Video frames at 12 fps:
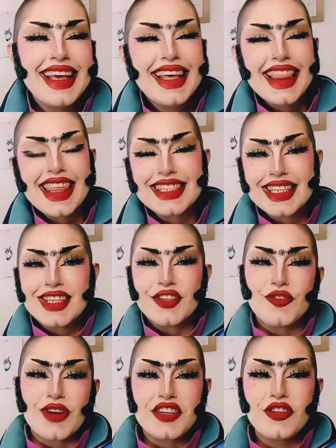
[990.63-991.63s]
This is the
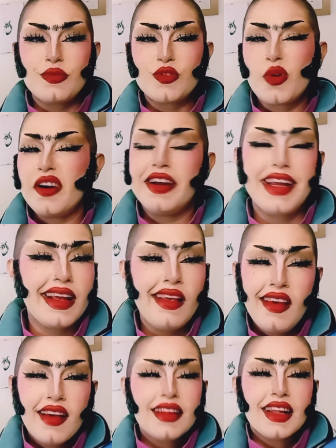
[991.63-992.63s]
dress she was wearing.
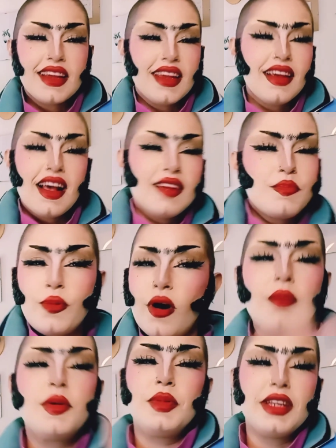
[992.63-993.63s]
Like,
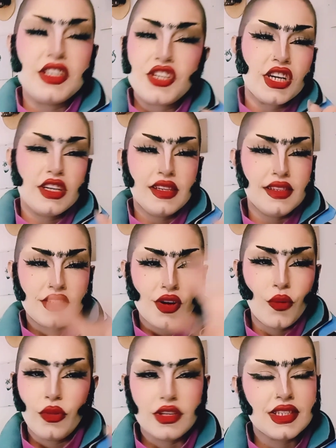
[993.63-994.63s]
probably she
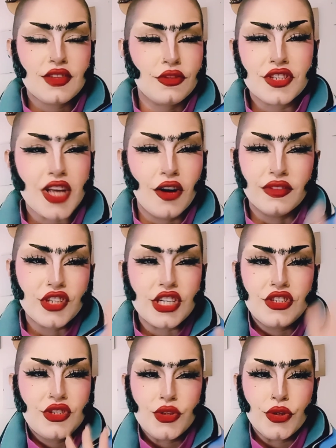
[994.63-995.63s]
sewed this herself. She
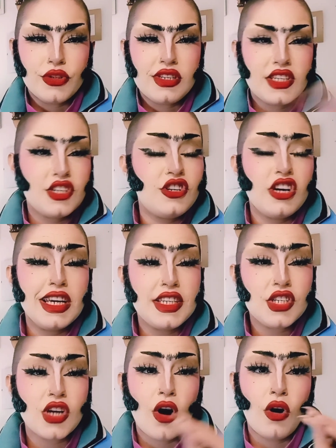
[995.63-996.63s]

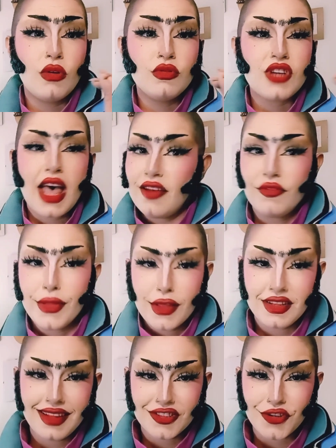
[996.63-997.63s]
sews
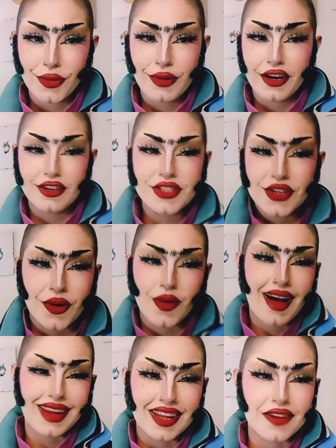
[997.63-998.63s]
everything that she wears, so
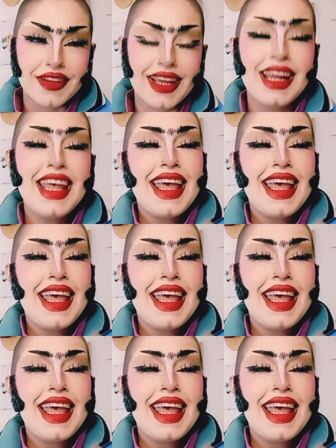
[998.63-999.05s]
I love it.